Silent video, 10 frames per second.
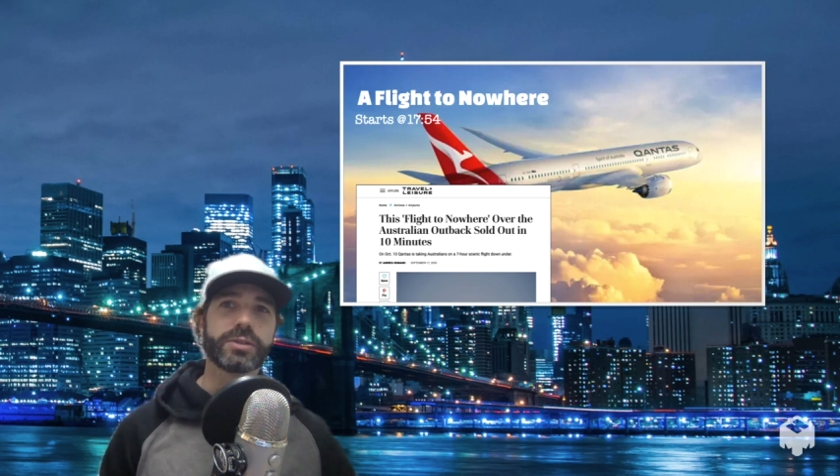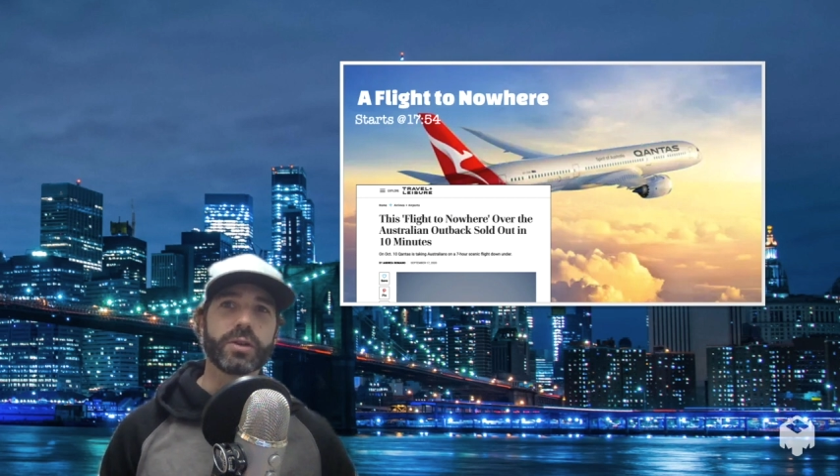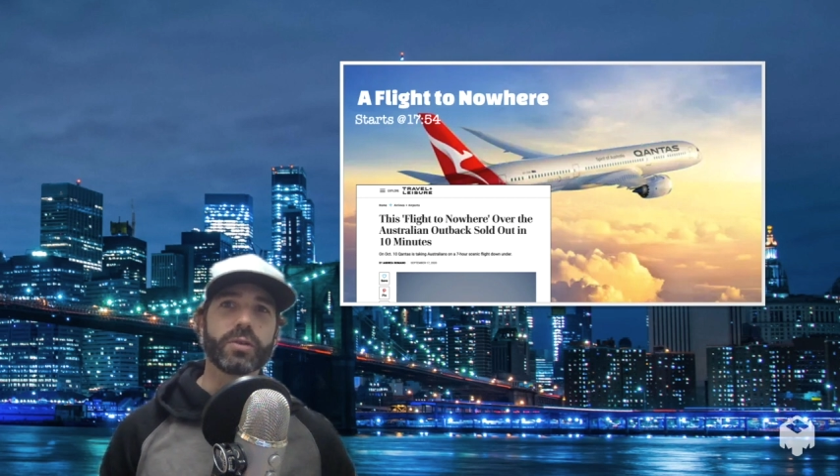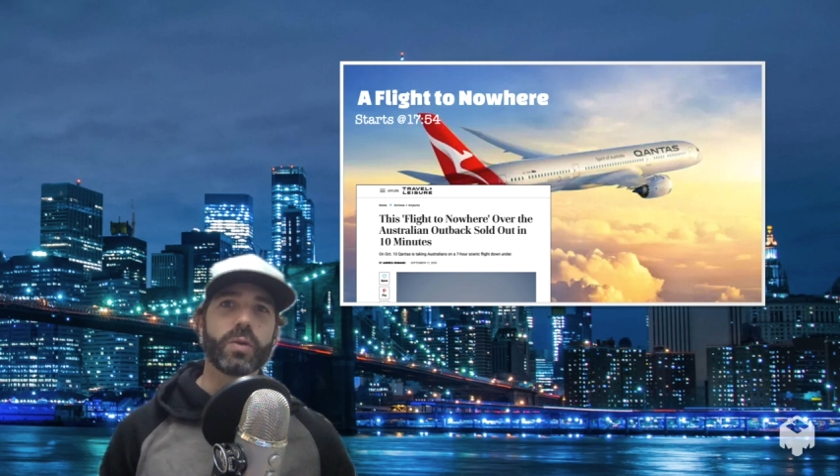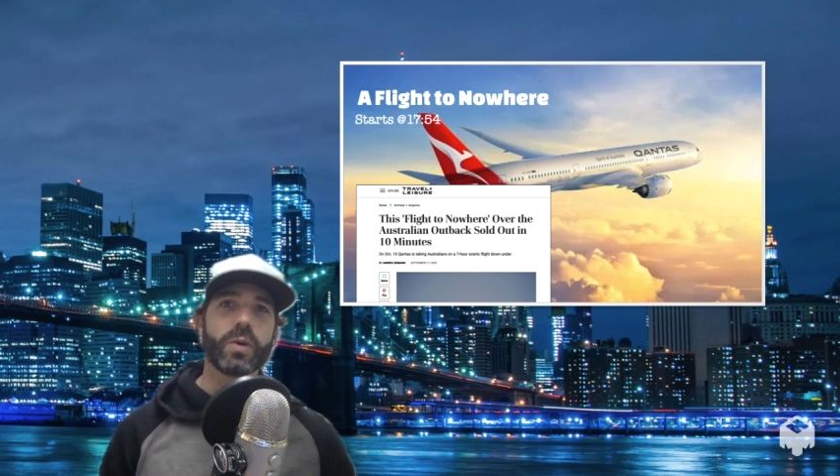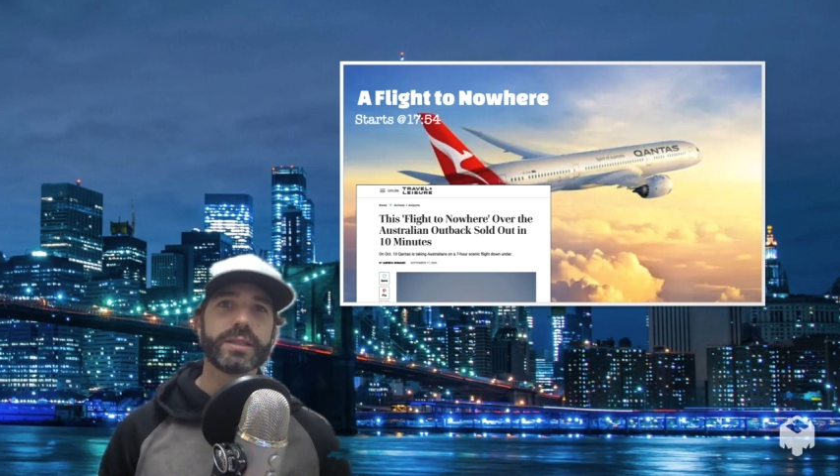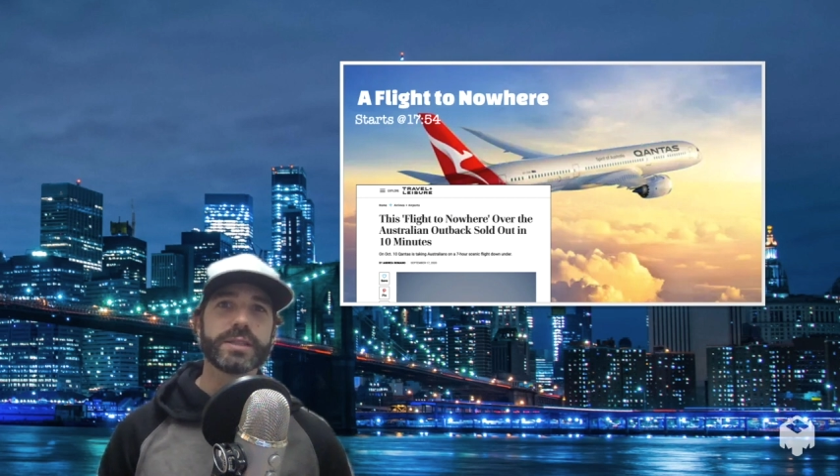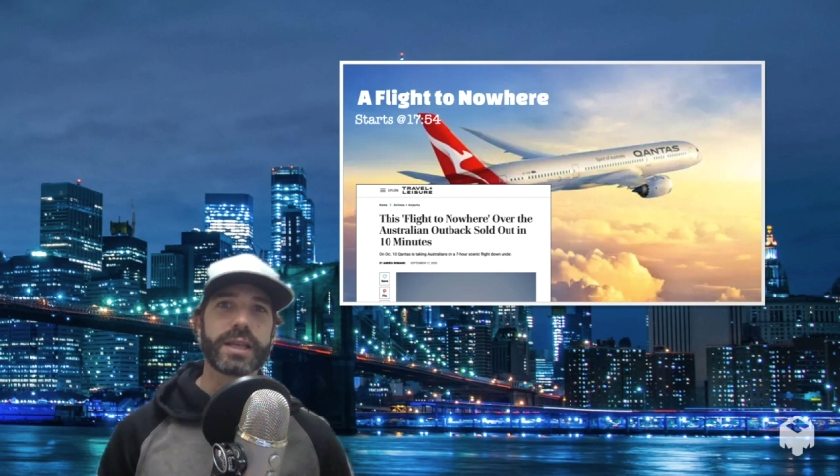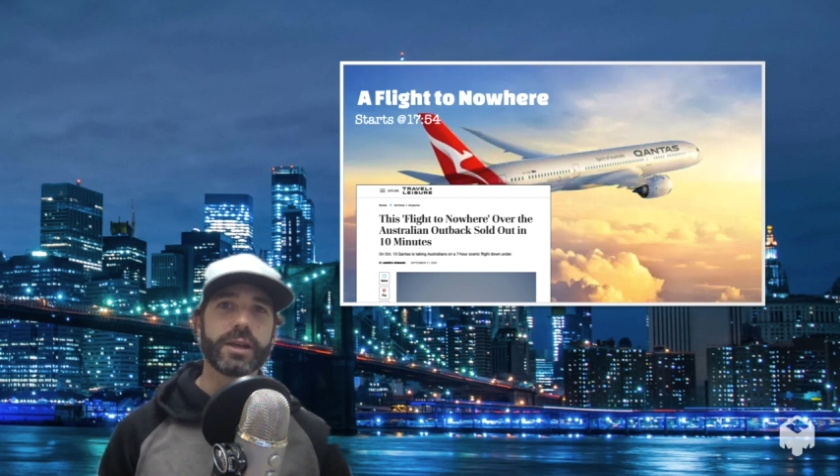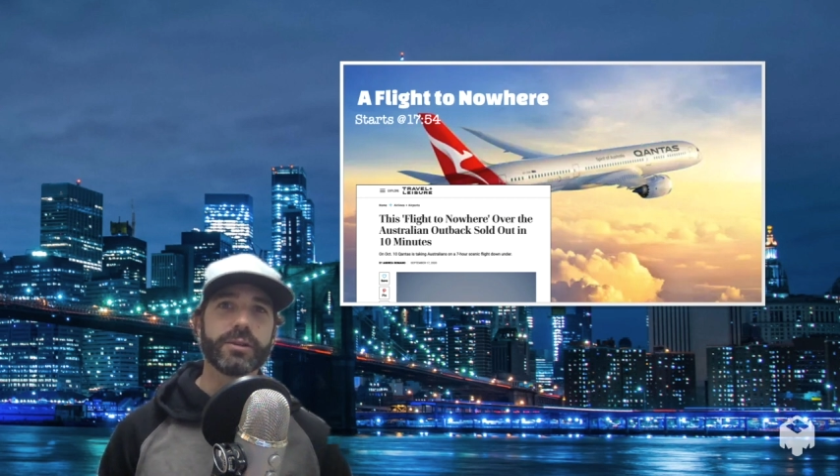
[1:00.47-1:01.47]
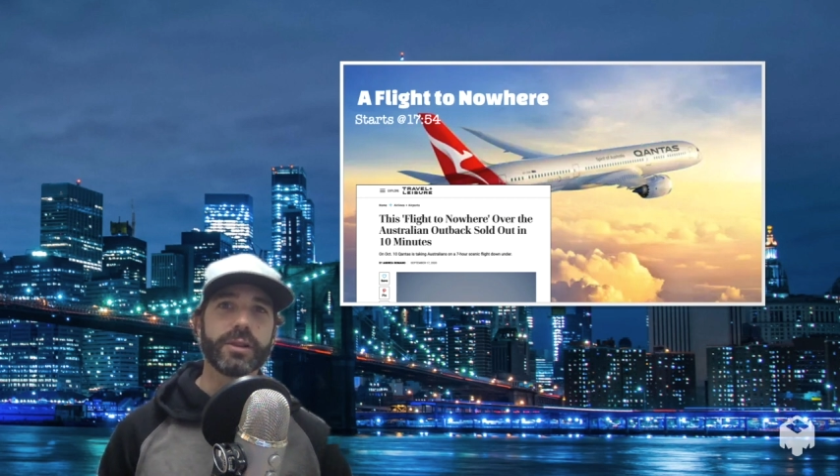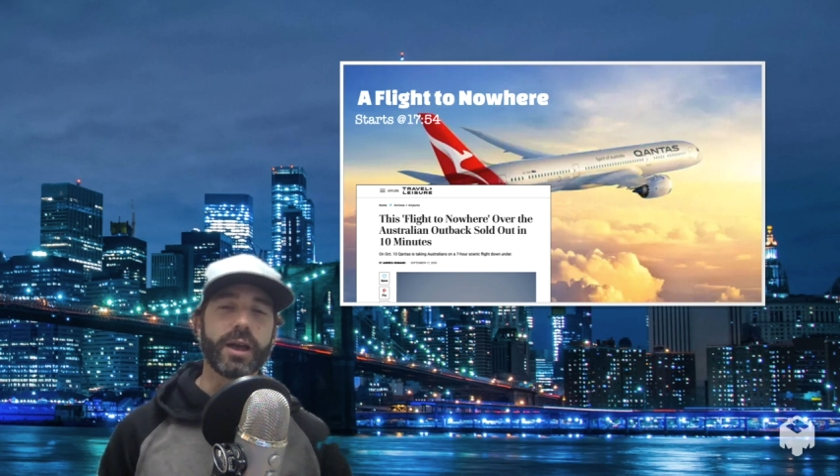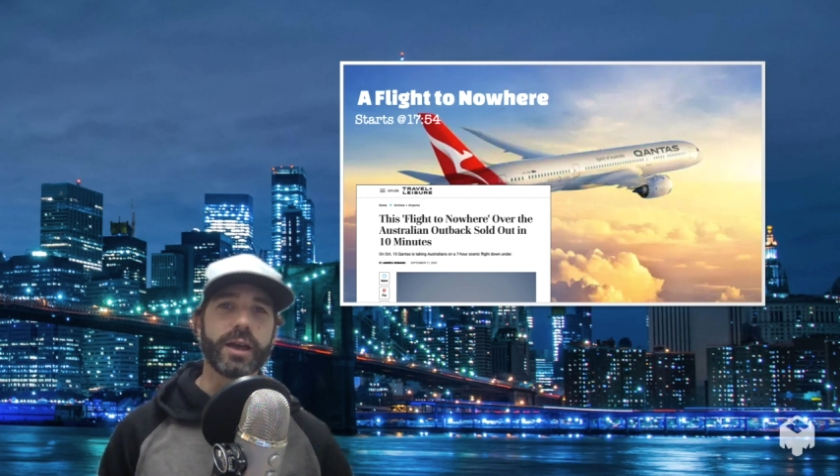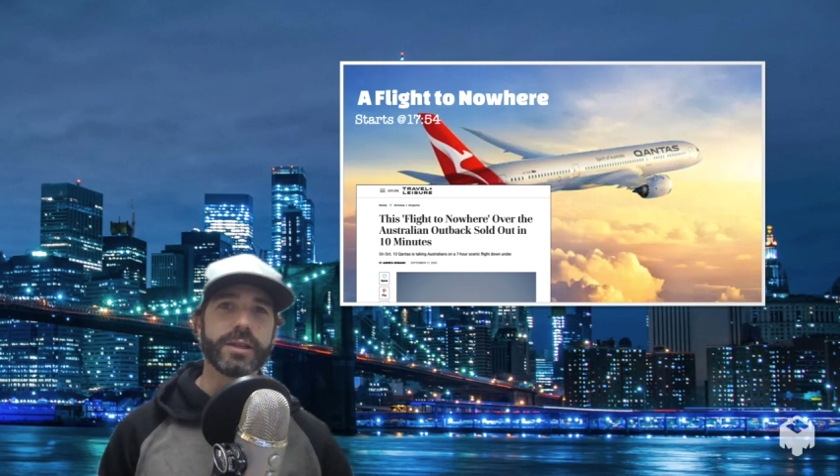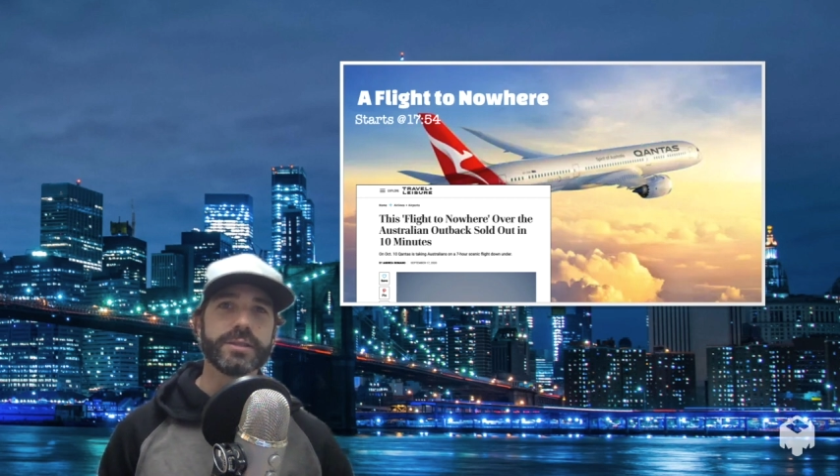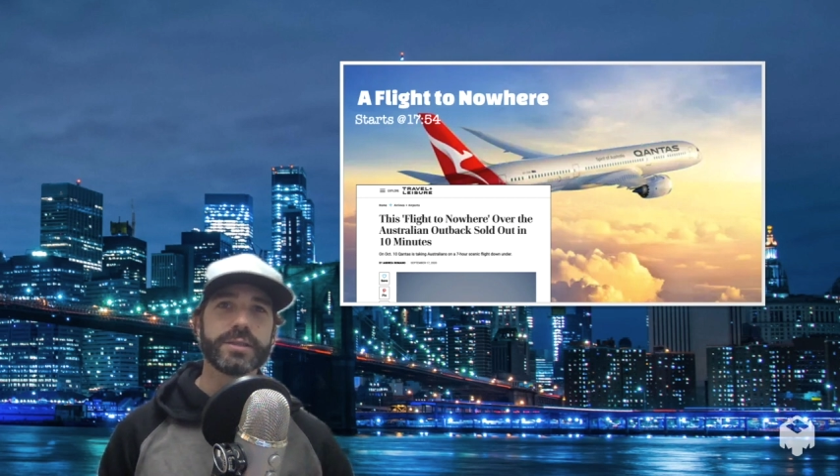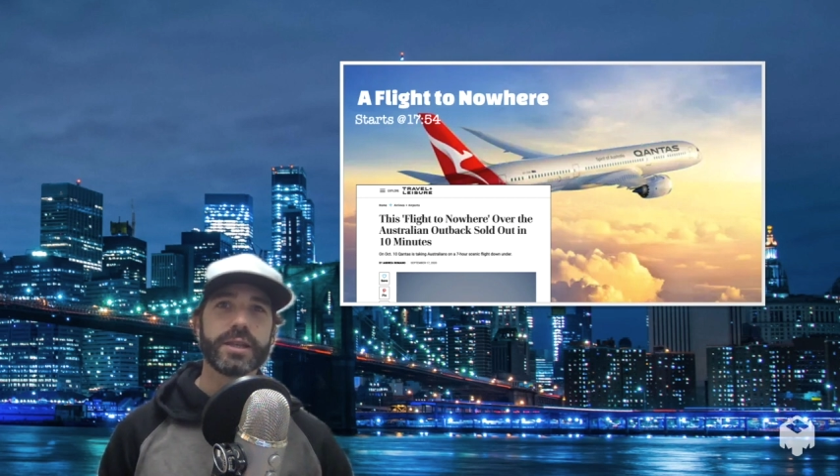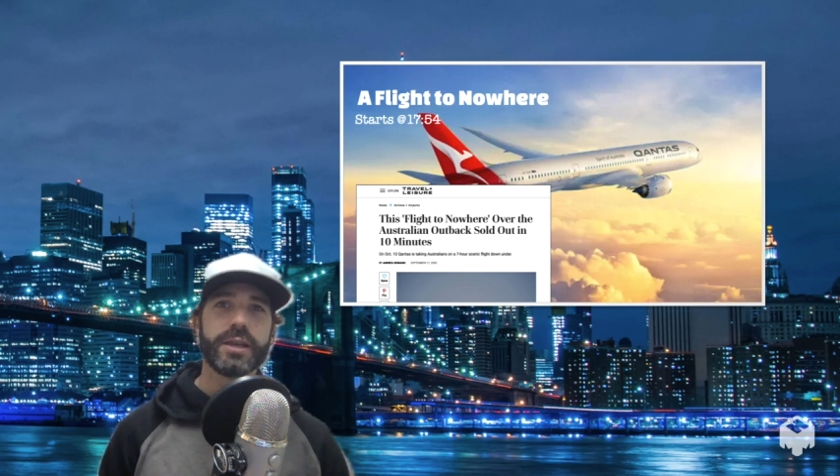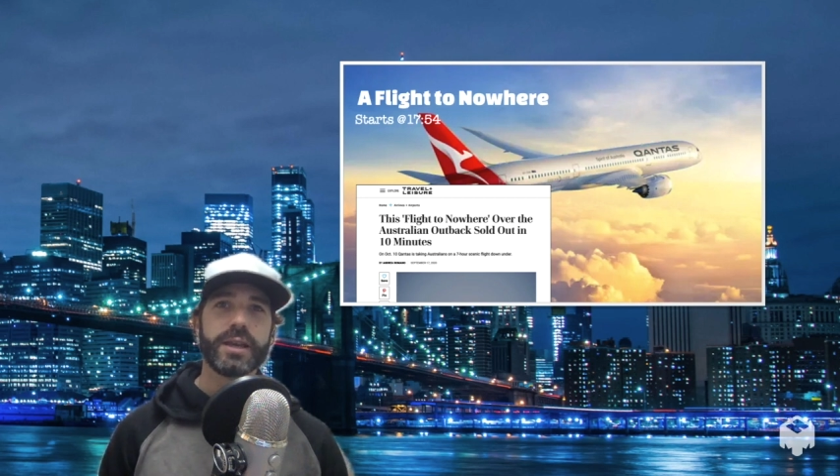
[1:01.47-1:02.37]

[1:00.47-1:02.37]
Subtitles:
So Qantas Airlines